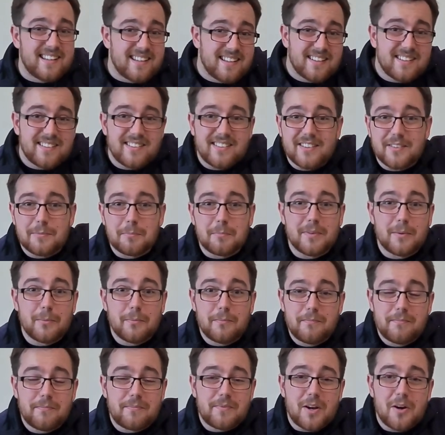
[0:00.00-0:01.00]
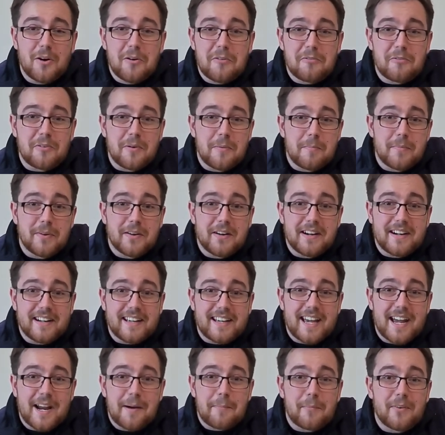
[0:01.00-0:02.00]
It's just my girlfriend behind a
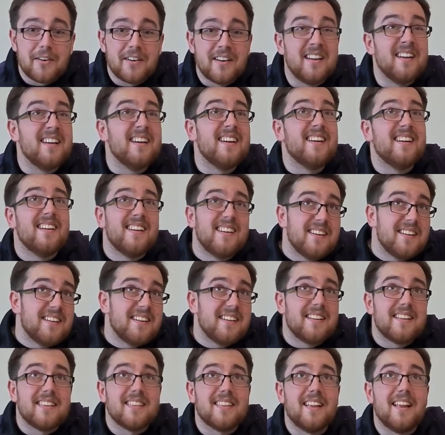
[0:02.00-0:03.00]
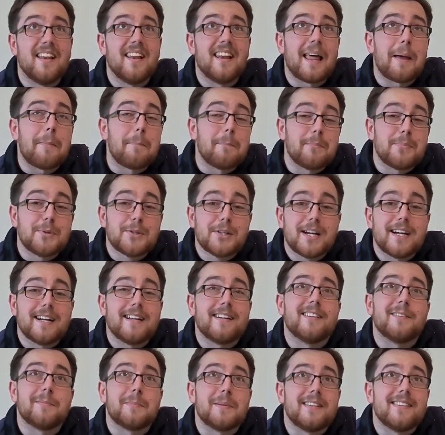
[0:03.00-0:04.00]
camera. The
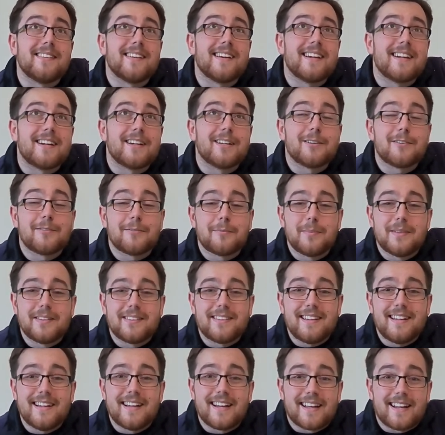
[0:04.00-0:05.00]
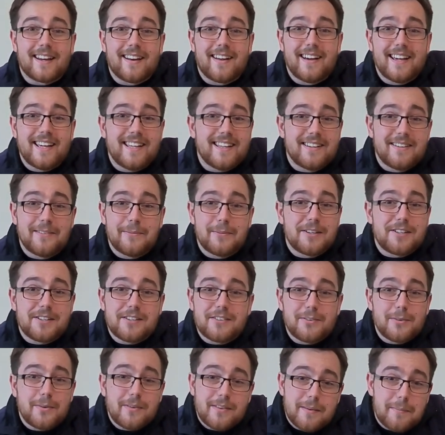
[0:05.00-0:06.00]
lampshade has been taken off my ceiling light, and we're
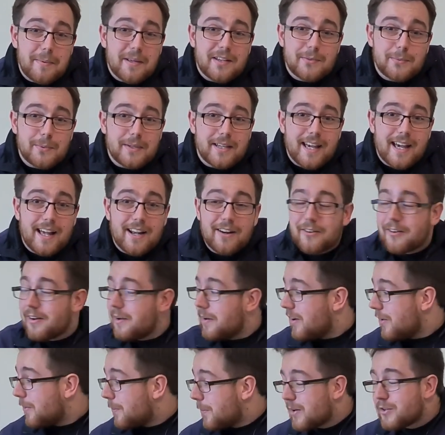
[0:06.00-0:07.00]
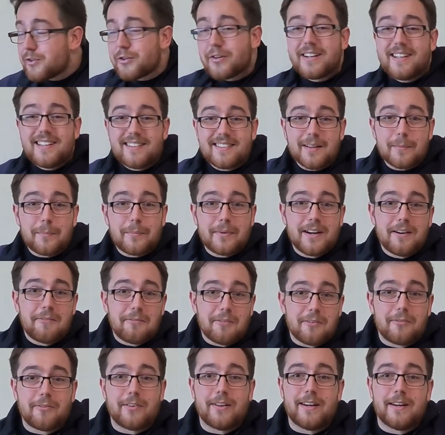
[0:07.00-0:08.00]
just doing the best we can, all right? Look, my tree's up and
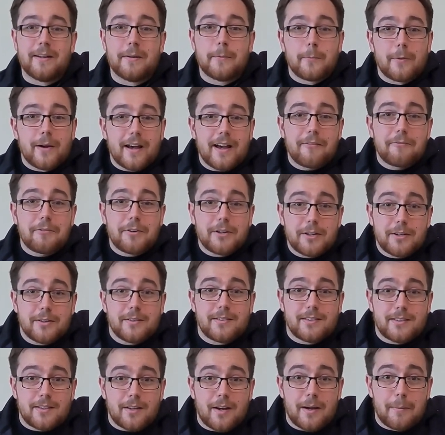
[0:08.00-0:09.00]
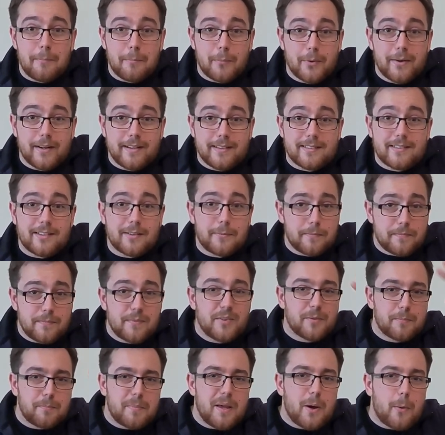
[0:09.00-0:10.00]
everything. We're having a good time, boys, so
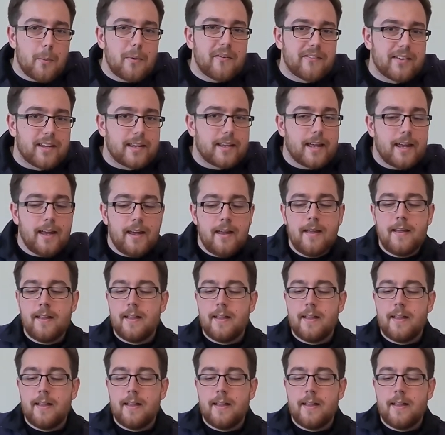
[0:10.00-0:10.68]
just bear with it, yeah?